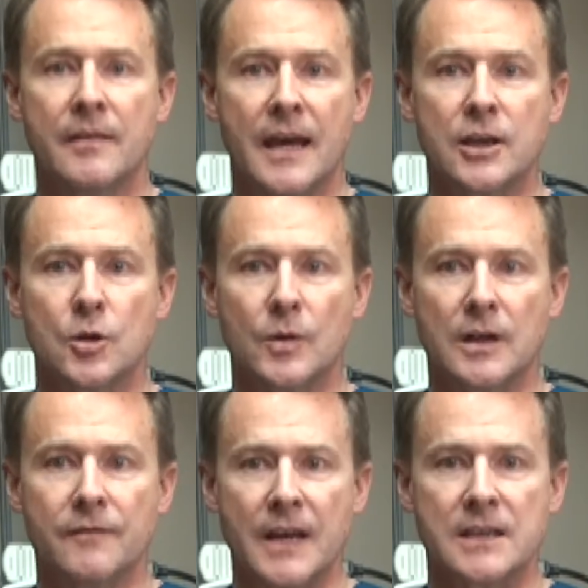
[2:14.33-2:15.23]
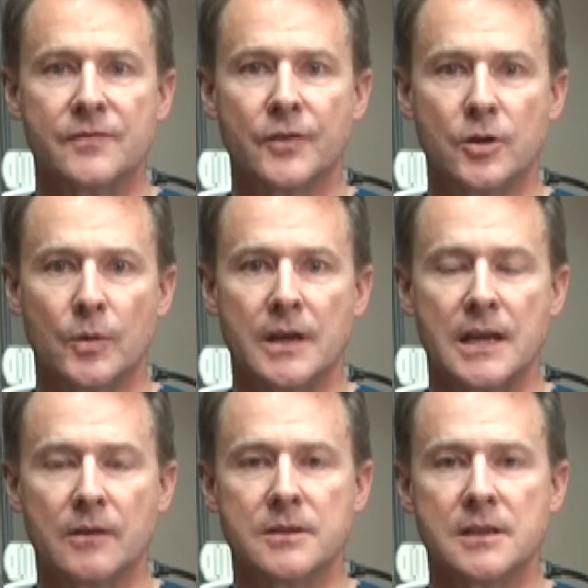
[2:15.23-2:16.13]
Thank you in advance for your
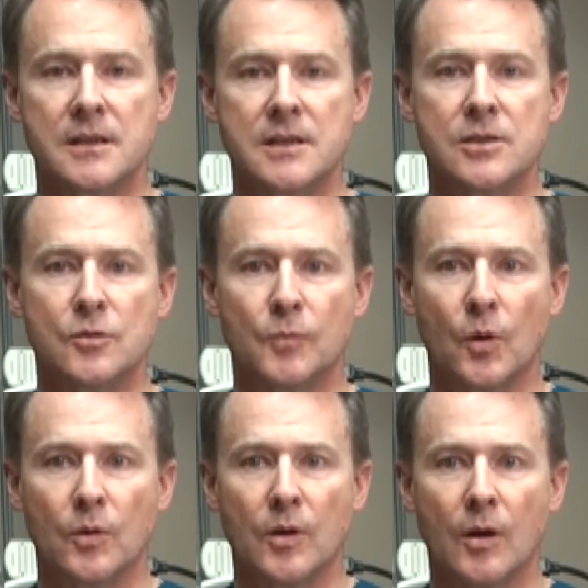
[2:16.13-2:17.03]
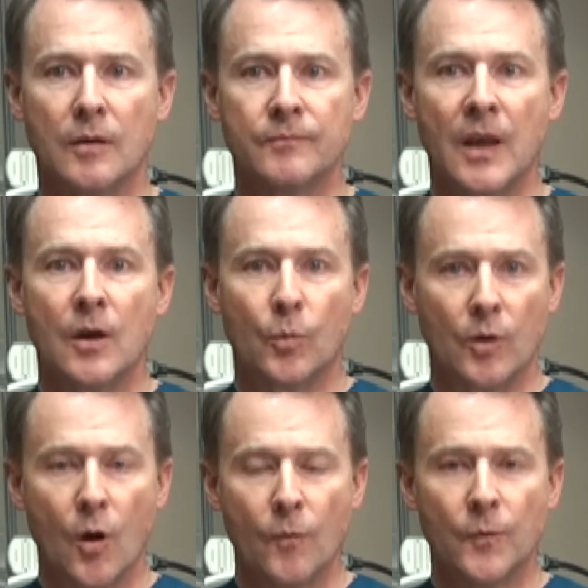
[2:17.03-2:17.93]
adherence to this new protocol.
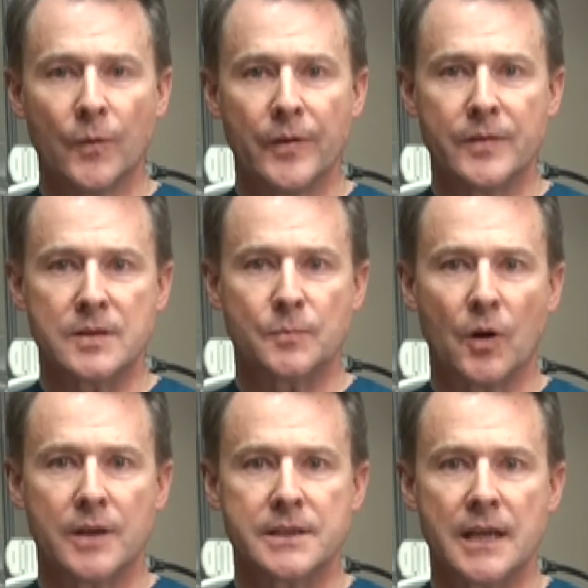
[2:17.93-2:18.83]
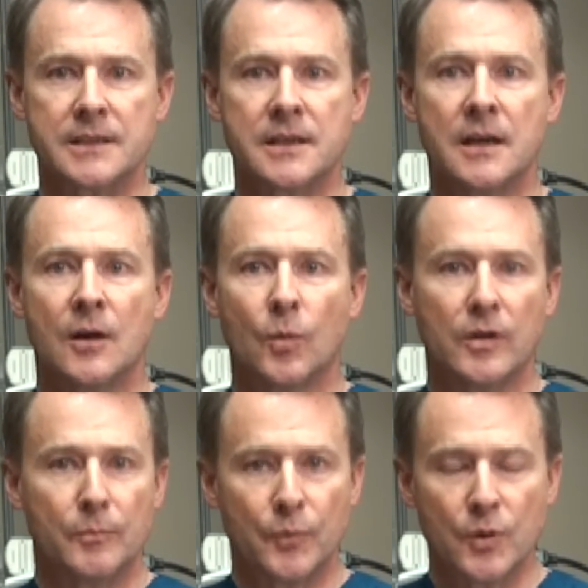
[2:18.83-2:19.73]
We're hopeful that this process
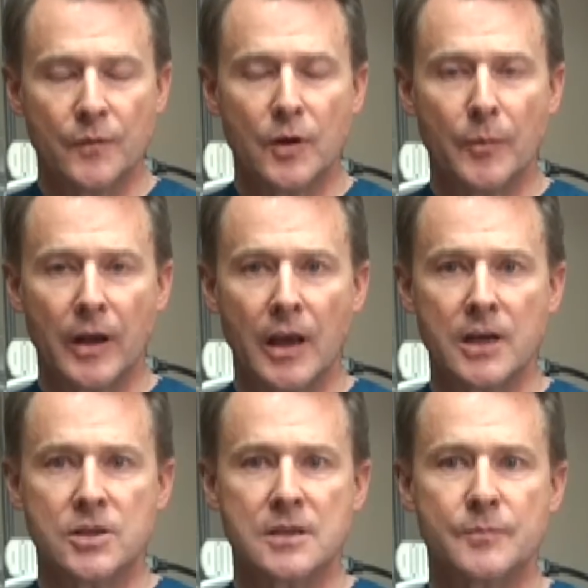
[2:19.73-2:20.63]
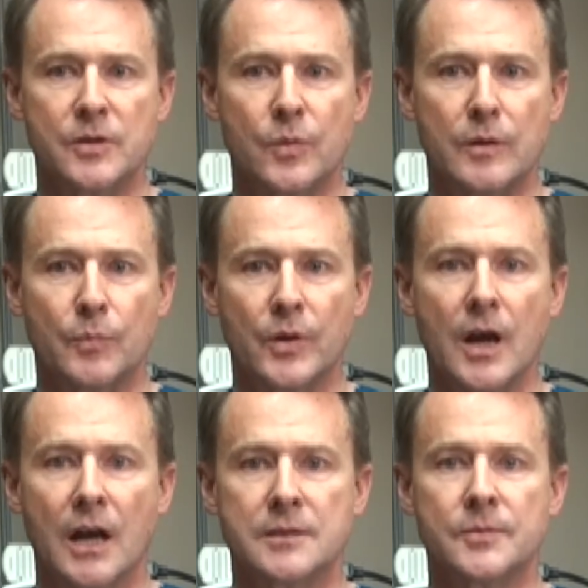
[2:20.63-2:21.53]
will improve communications between
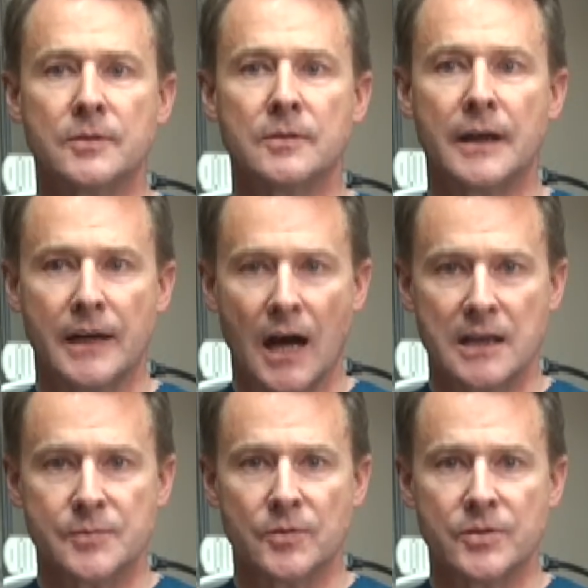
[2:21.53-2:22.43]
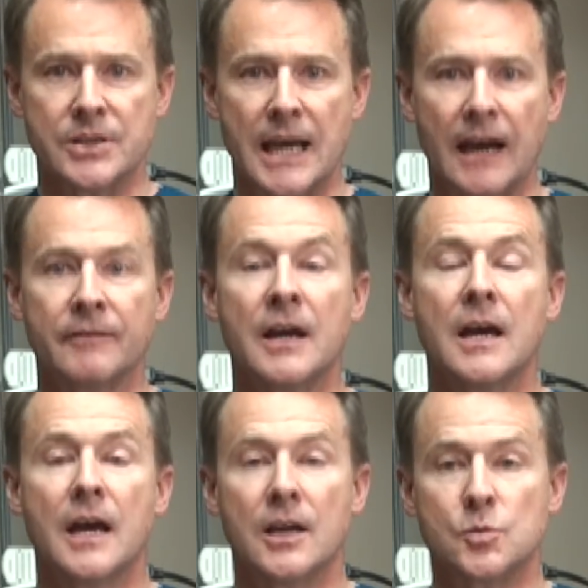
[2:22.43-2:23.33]
pre-hospital and hospital staff,
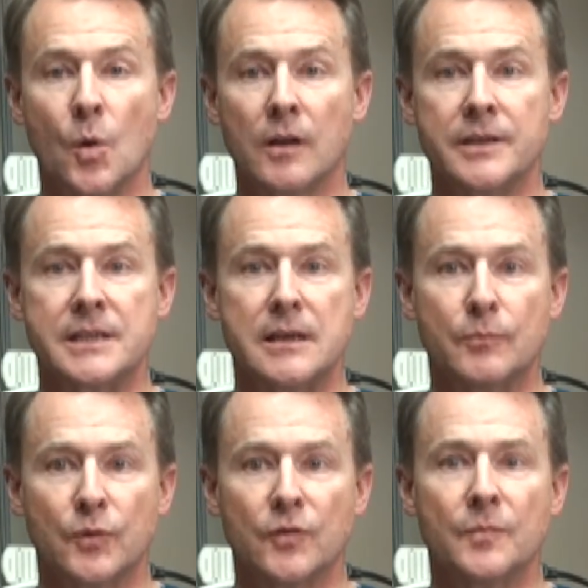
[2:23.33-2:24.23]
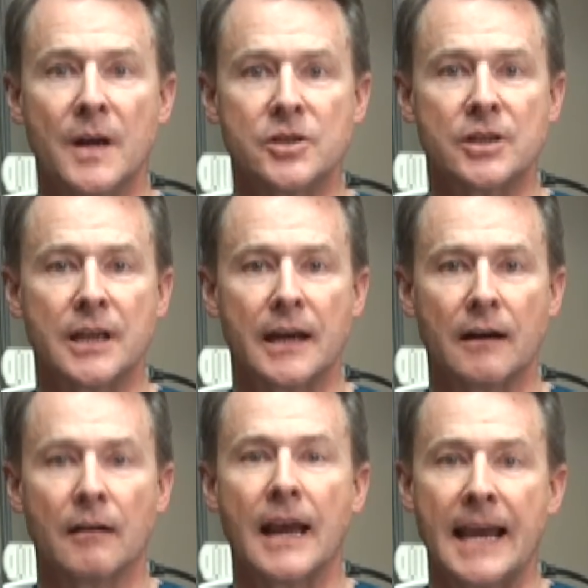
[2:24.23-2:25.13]
as well as improve patient
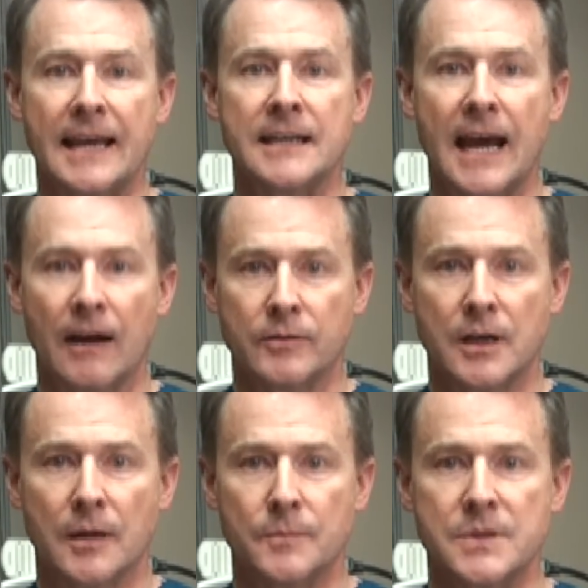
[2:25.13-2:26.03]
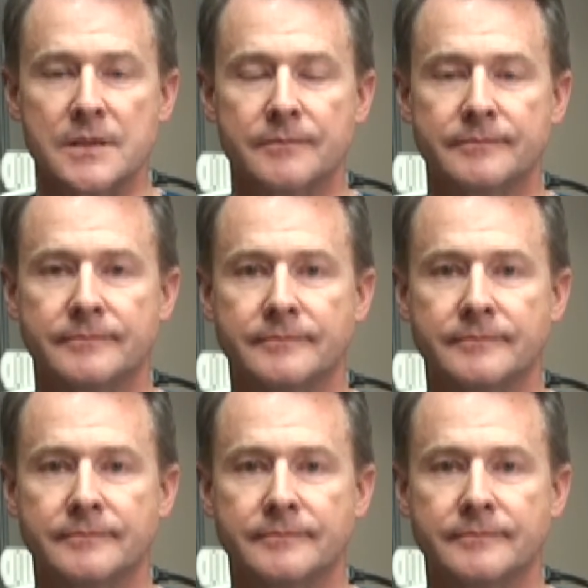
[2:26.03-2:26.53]
care and outcomes.